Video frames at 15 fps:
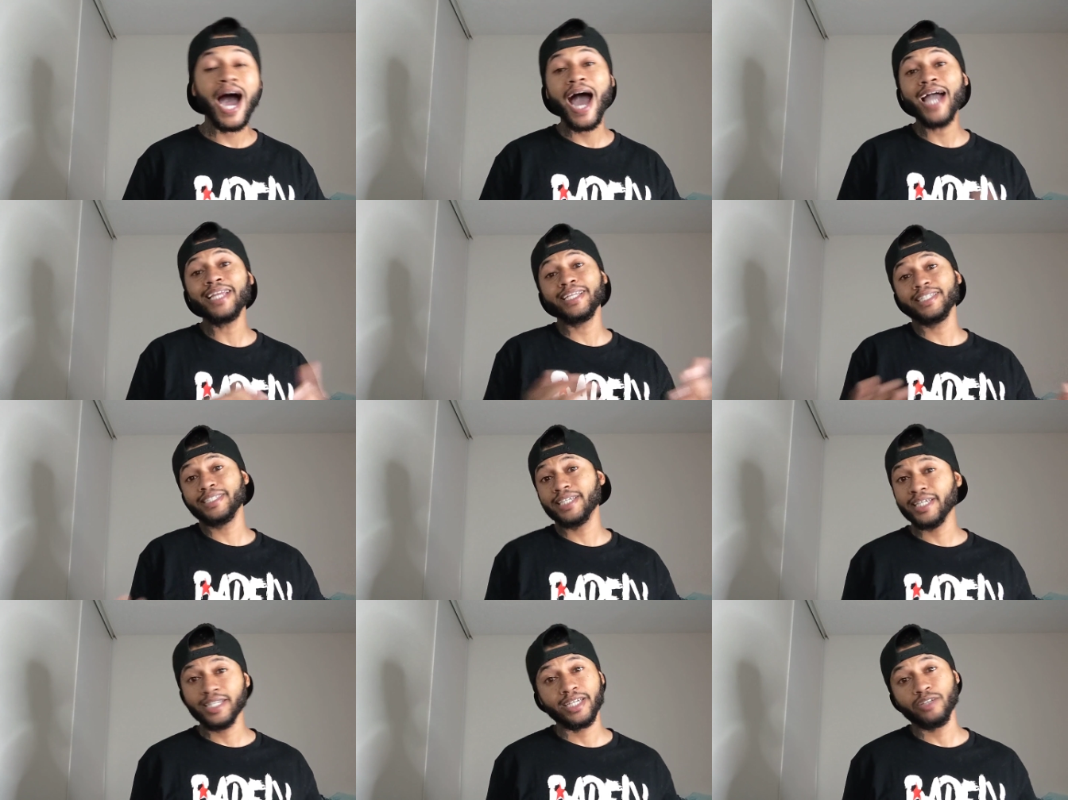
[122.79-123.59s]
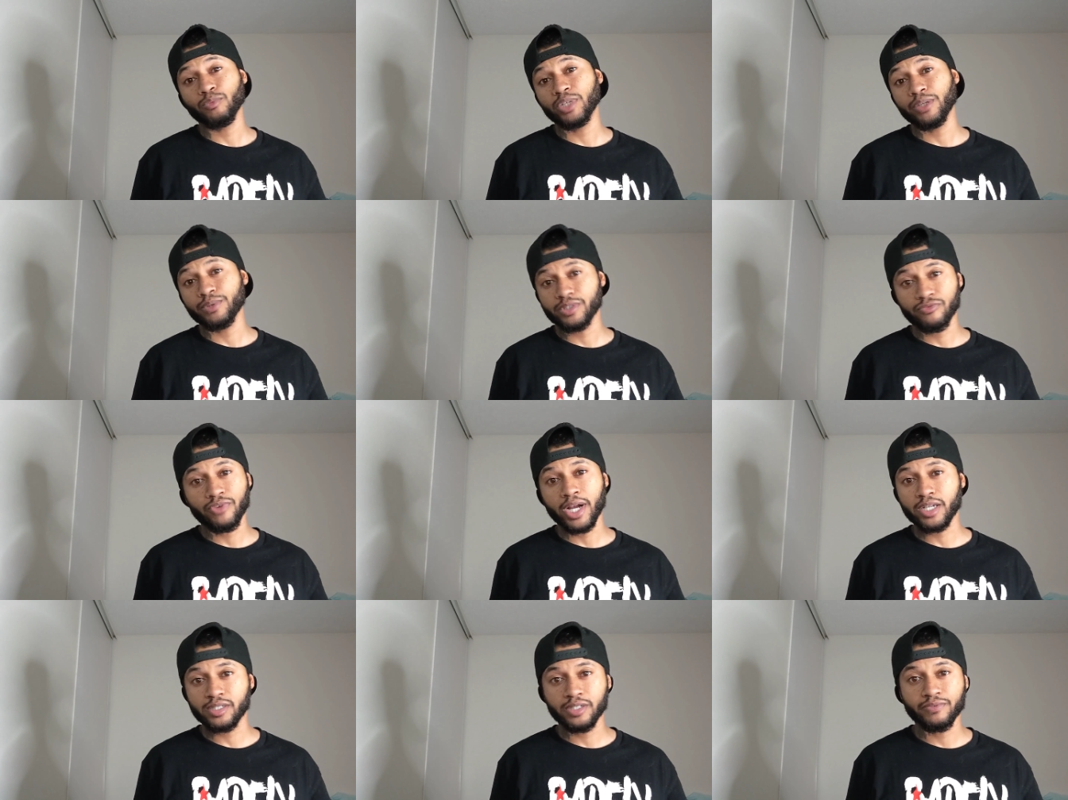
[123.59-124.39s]
I didn't get in when it was a
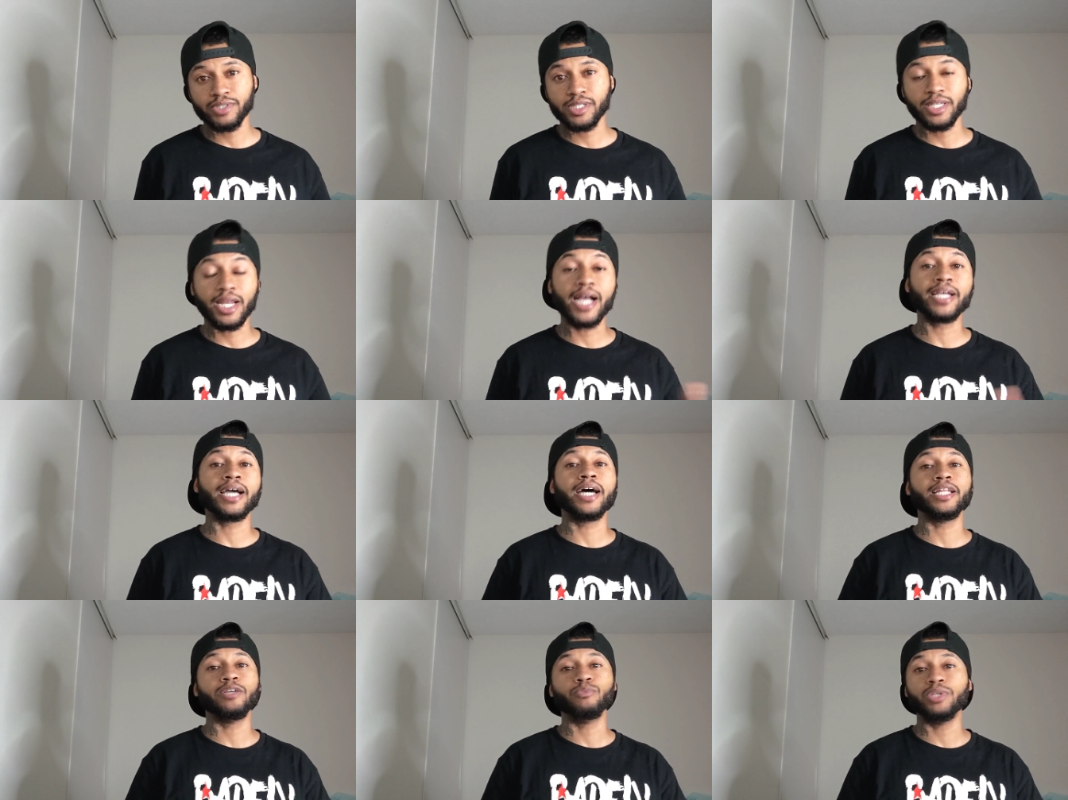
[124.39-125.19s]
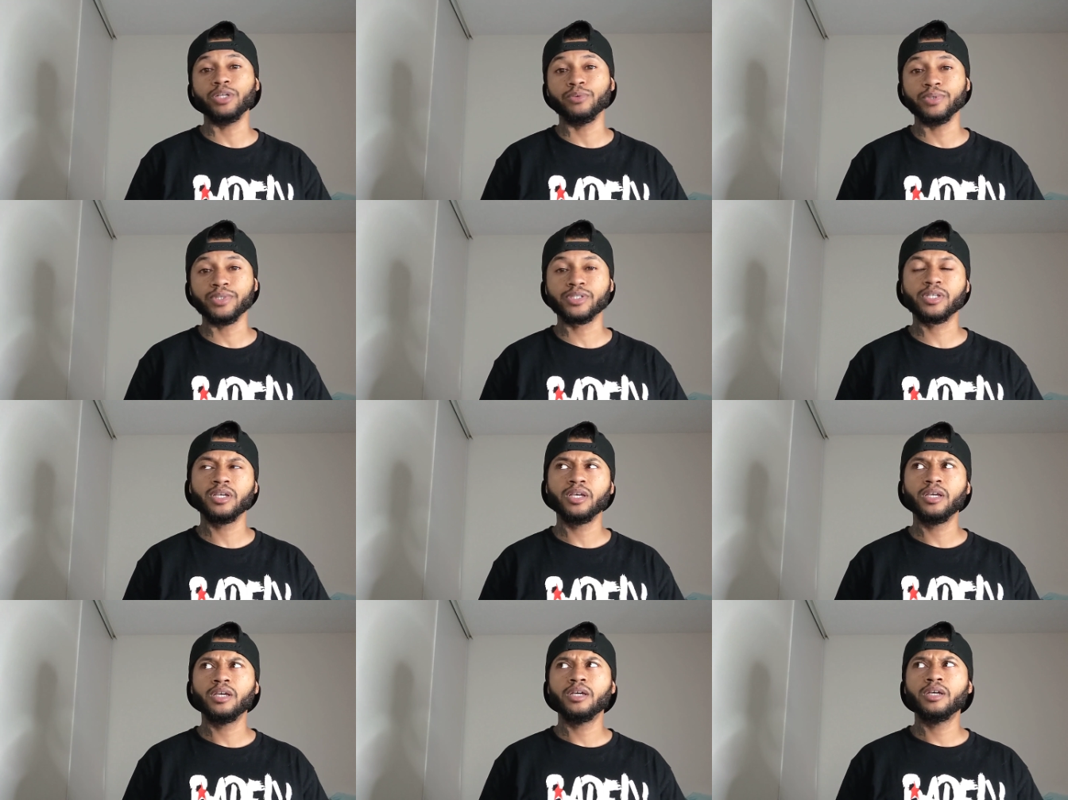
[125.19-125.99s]
fraction of a cent. I got in when it was
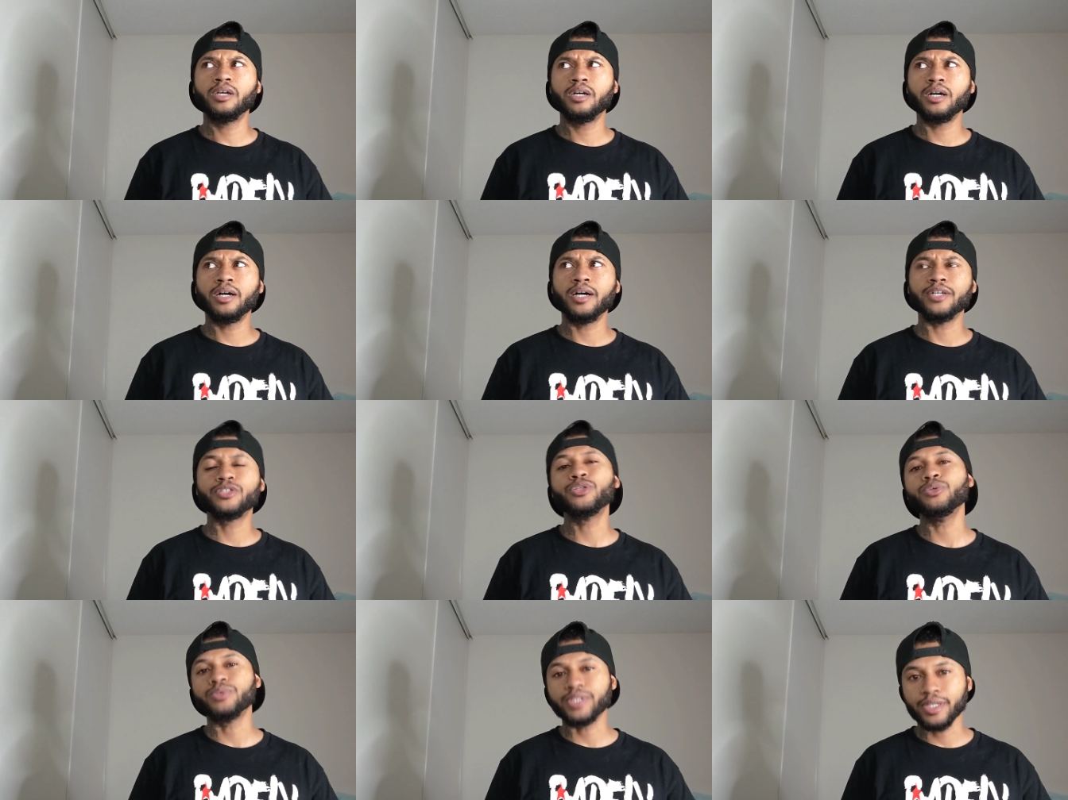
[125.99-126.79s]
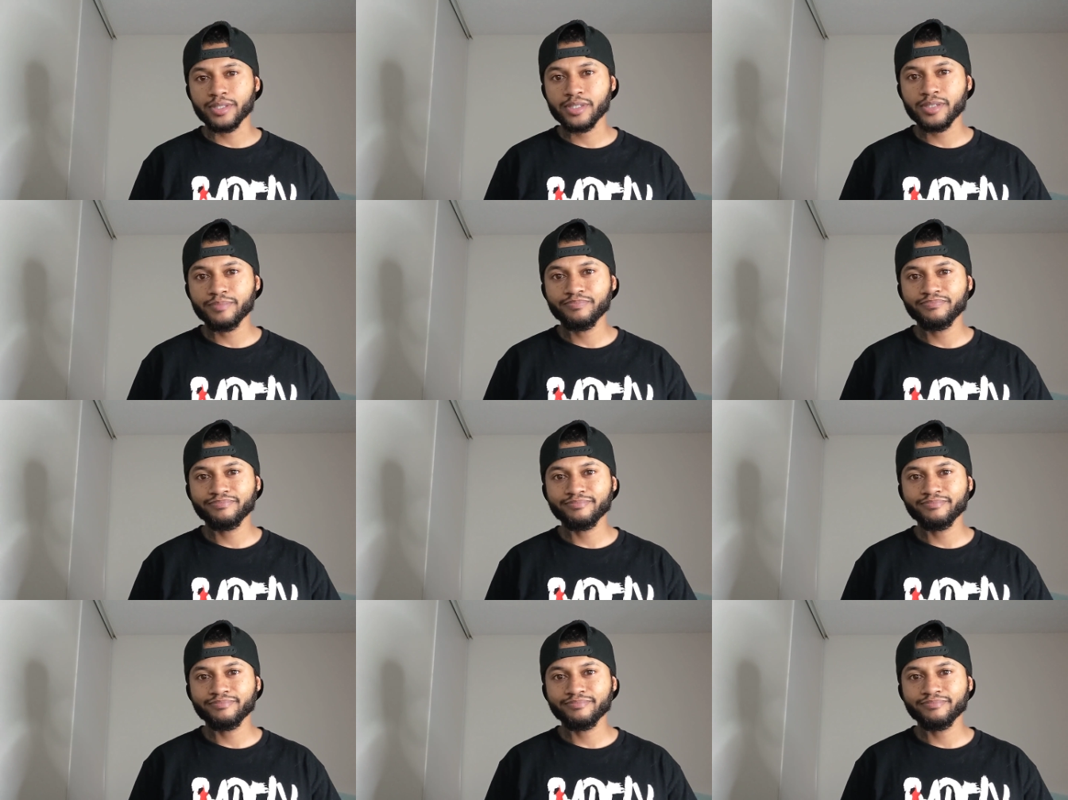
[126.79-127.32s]
uh, two cents.